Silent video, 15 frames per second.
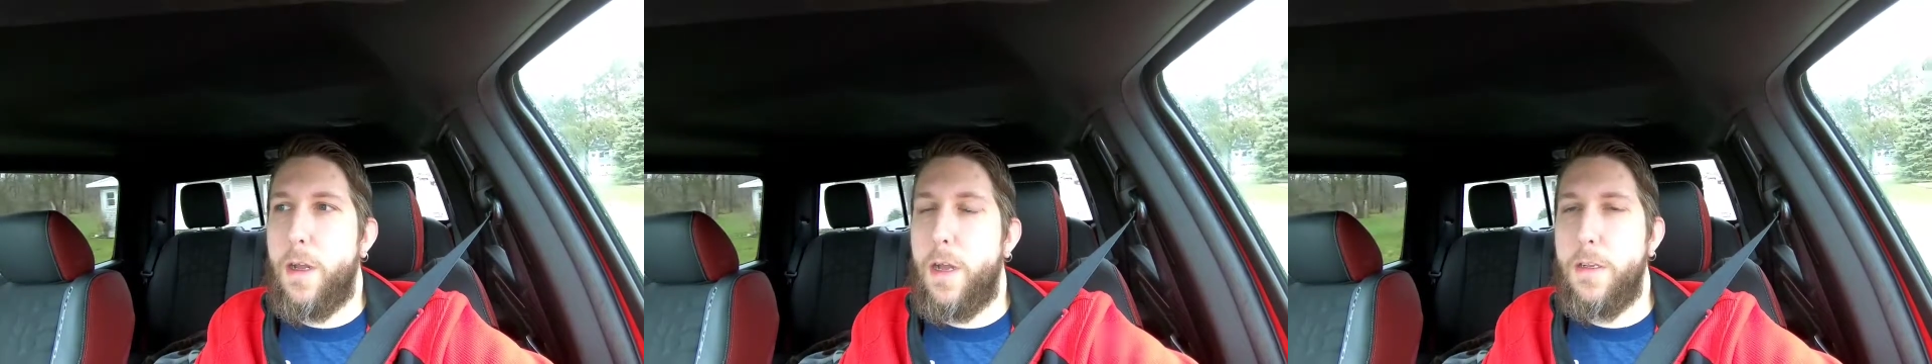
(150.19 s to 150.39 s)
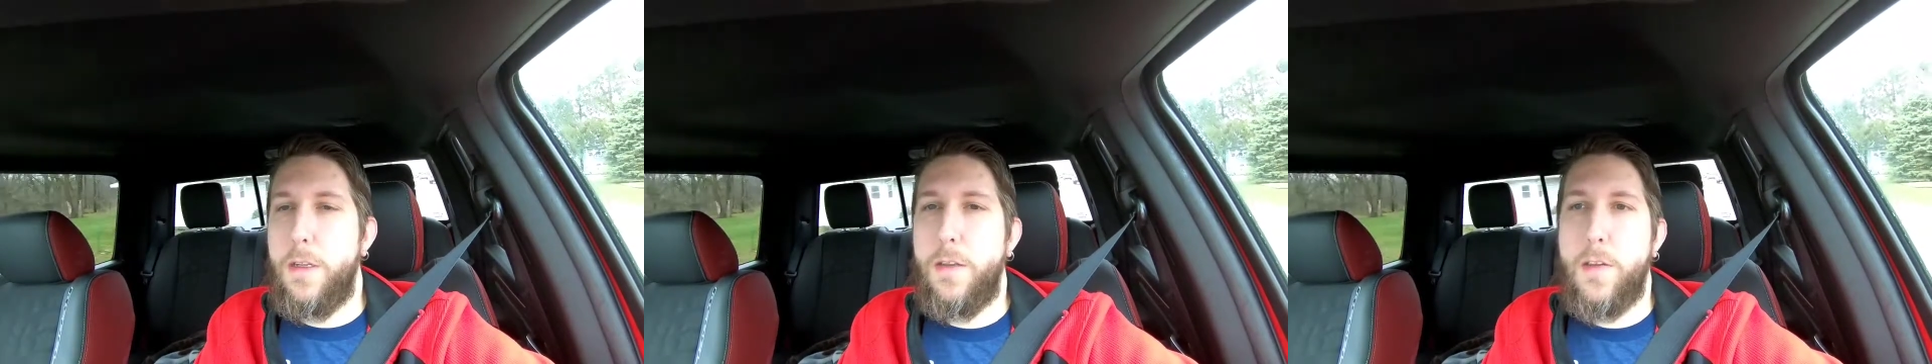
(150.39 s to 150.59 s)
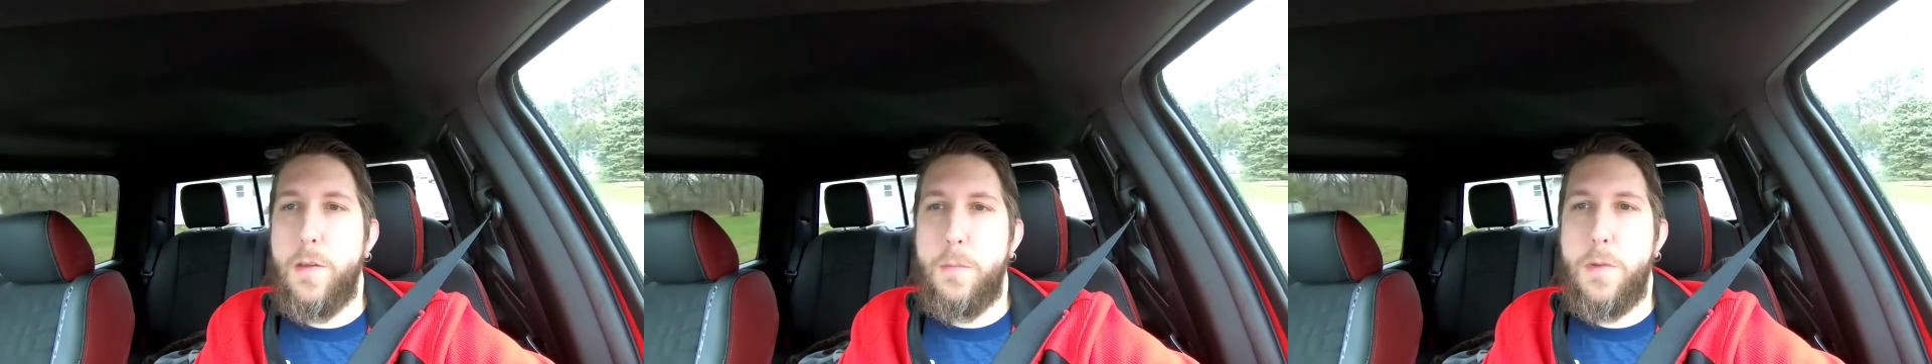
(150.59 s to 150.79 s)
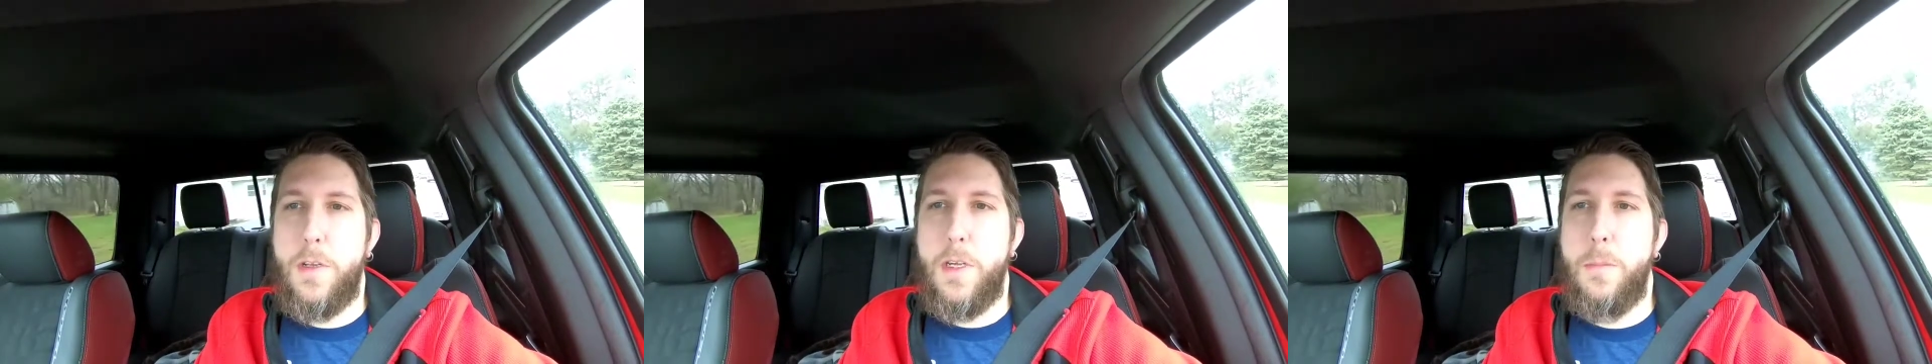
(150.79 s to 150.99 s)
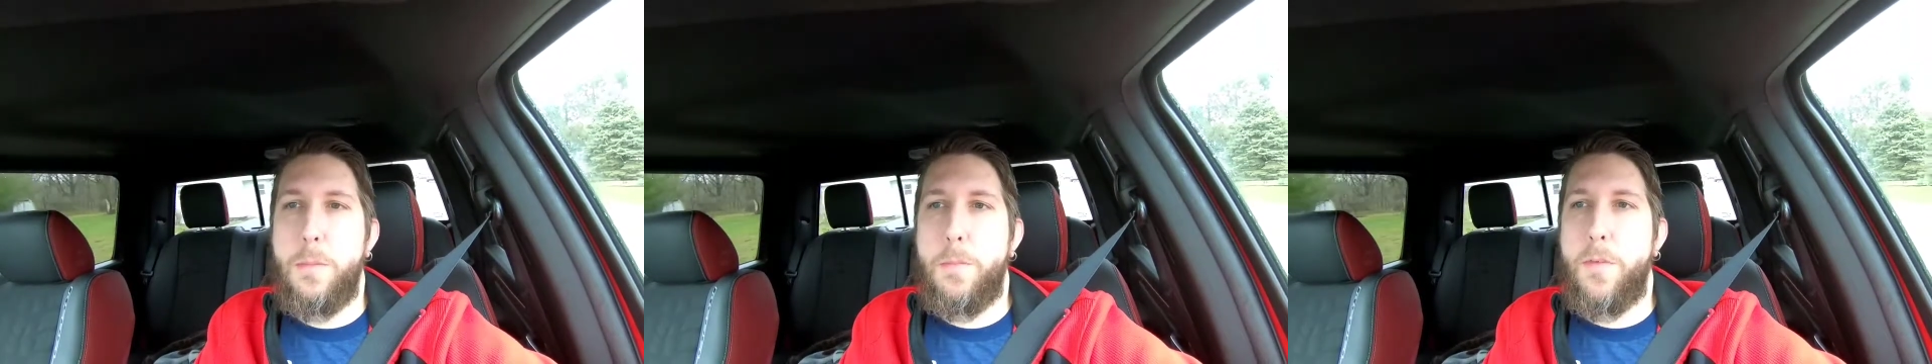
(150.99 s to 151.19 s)
I did
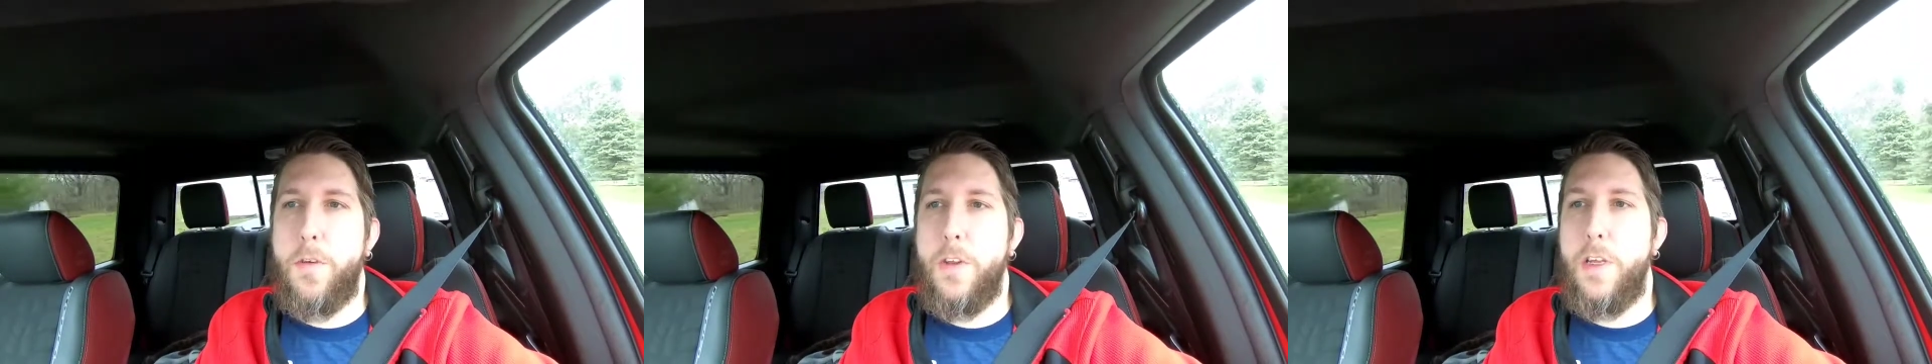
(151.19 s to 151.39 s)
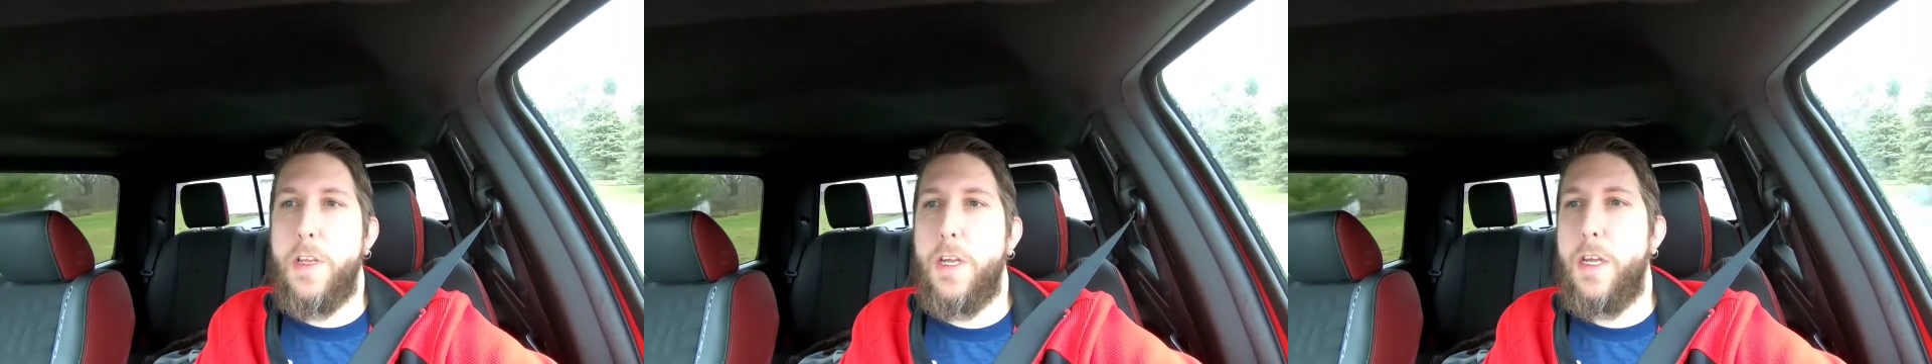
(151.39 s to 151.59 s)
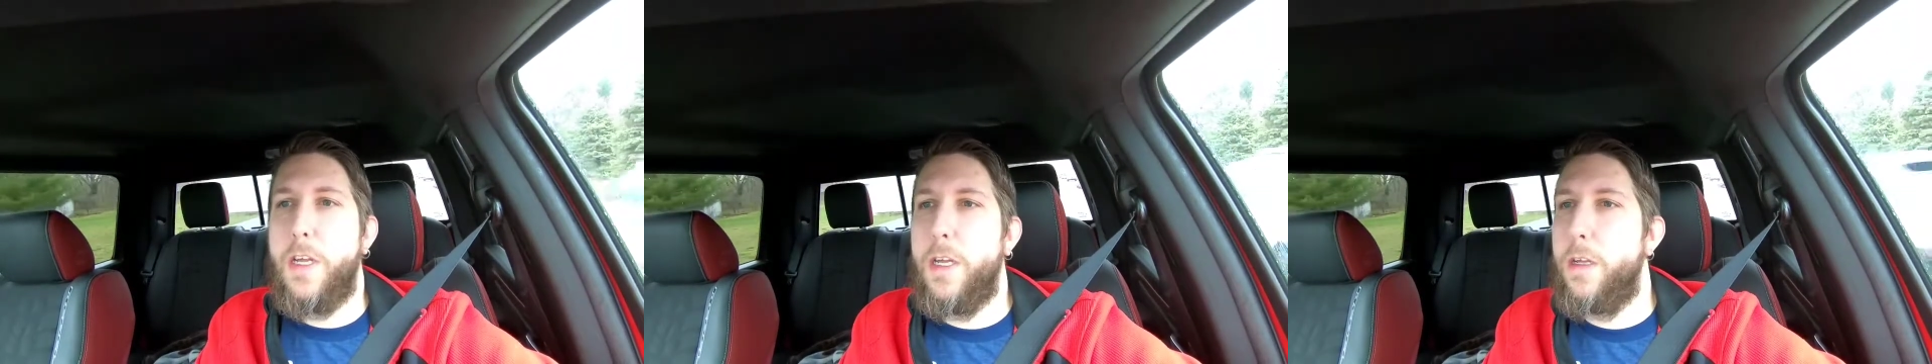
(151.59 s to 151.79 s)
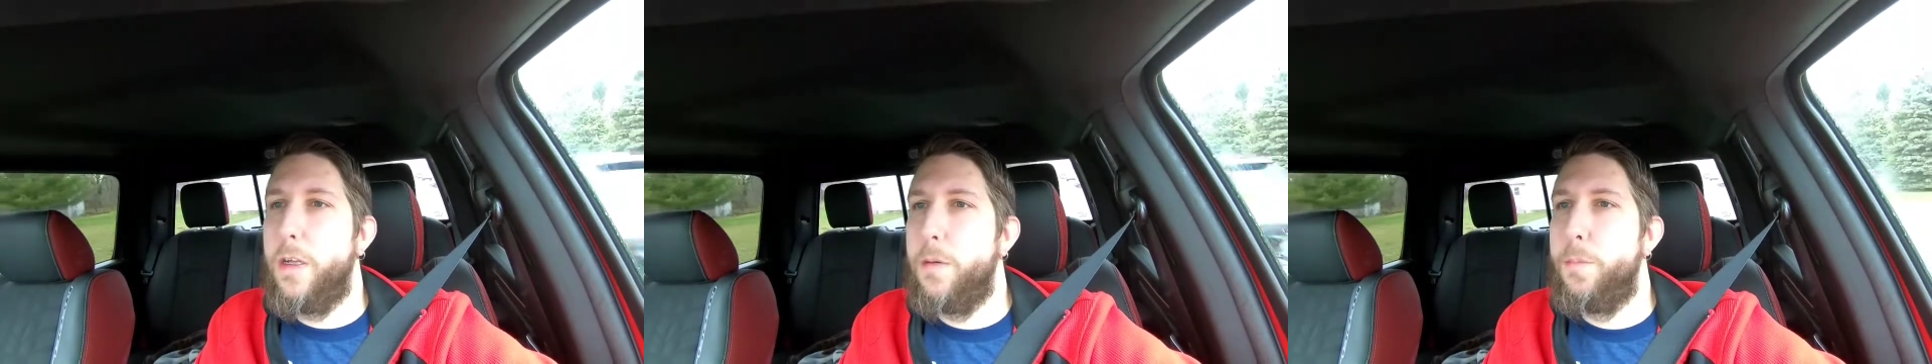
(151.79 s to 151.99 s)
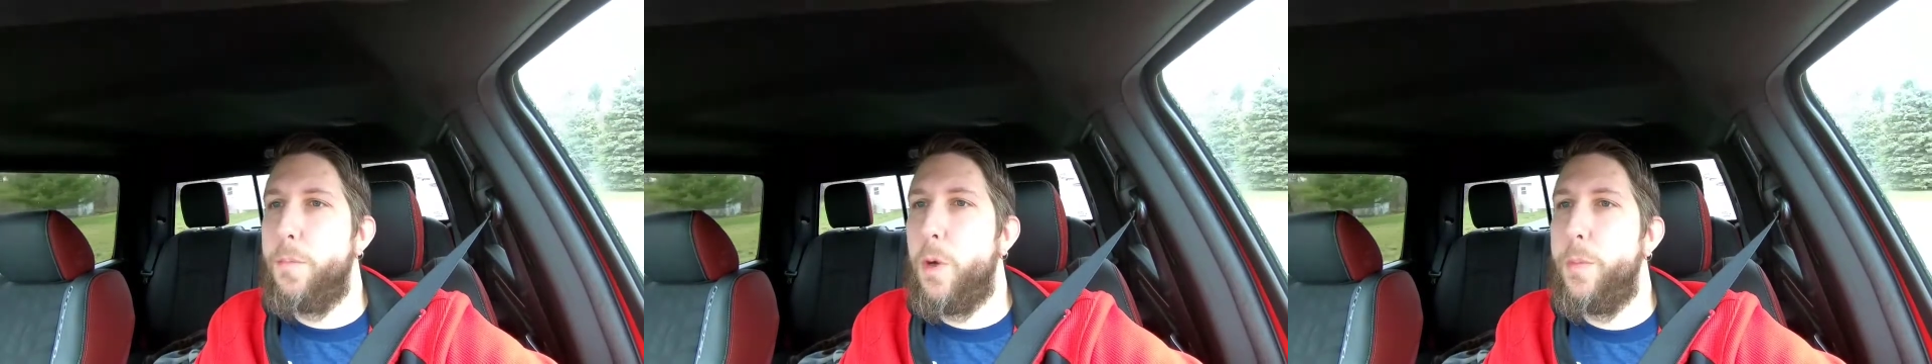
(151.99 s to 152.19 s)
something dumb for the day
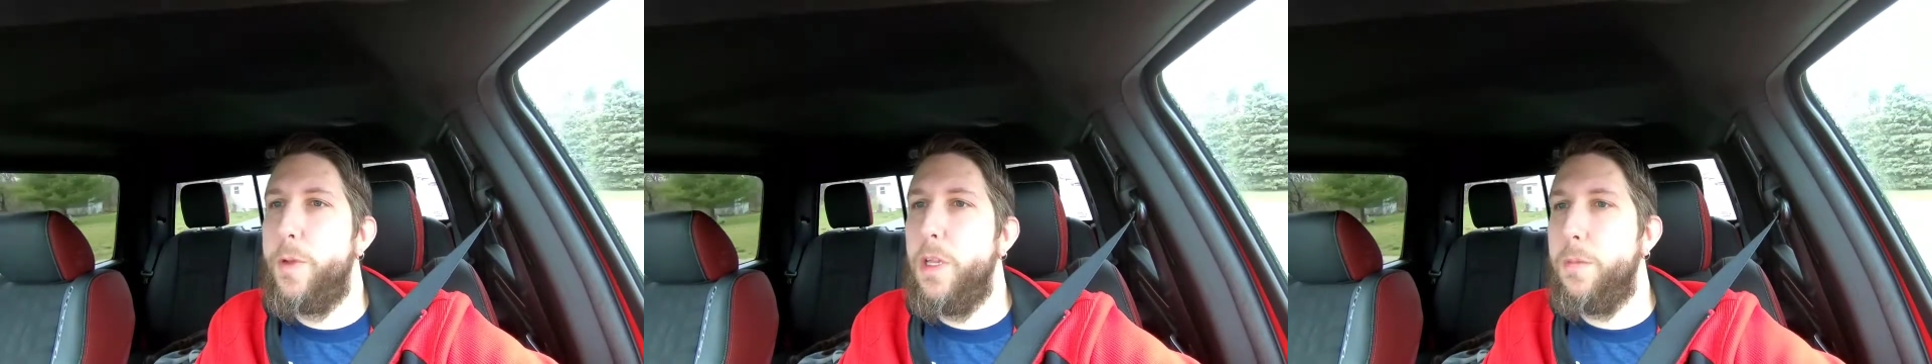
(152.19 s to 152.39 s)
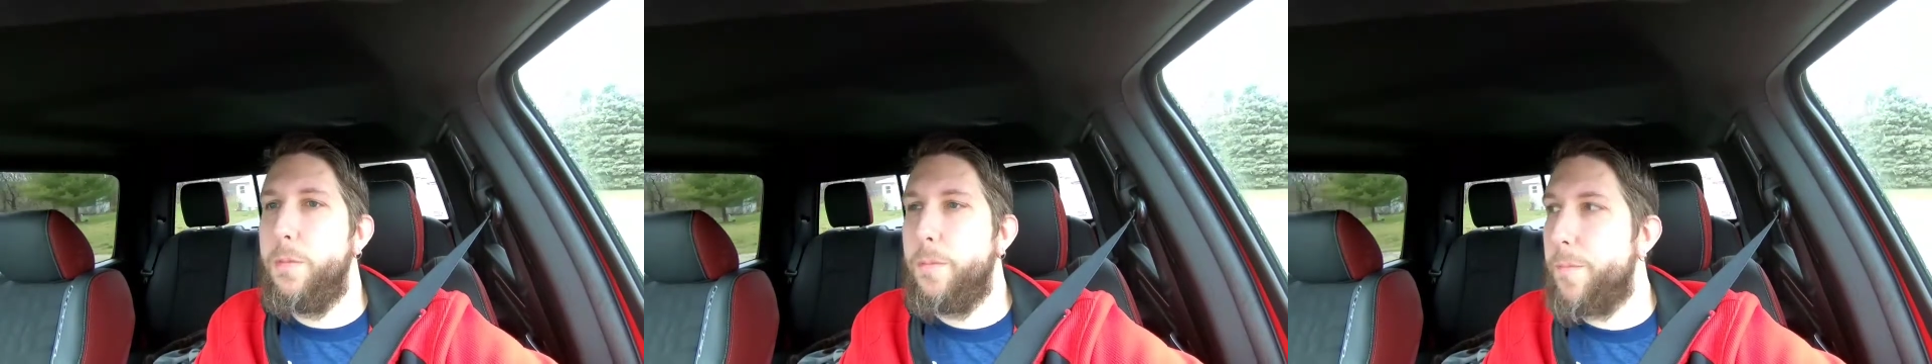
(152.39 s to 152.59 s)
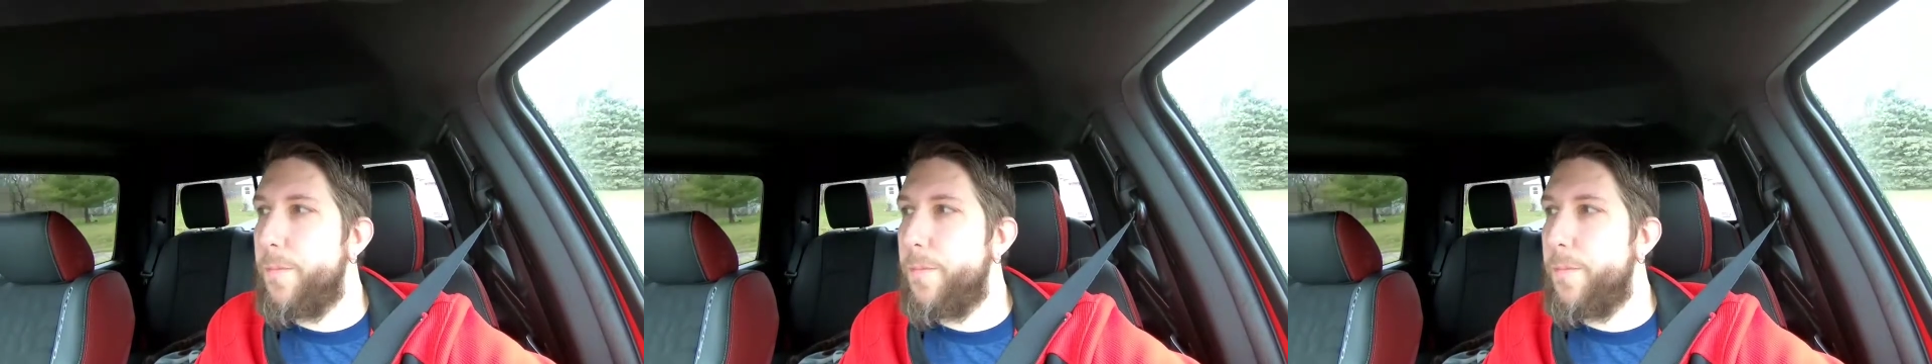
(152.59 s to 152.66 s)
moment.